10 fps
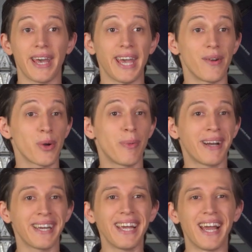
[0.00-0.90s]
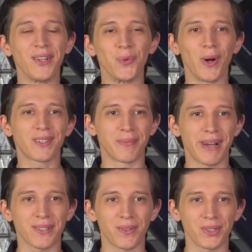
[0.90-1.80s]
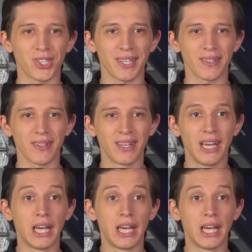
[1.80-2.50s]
Hey everybody and welcome back to the channel.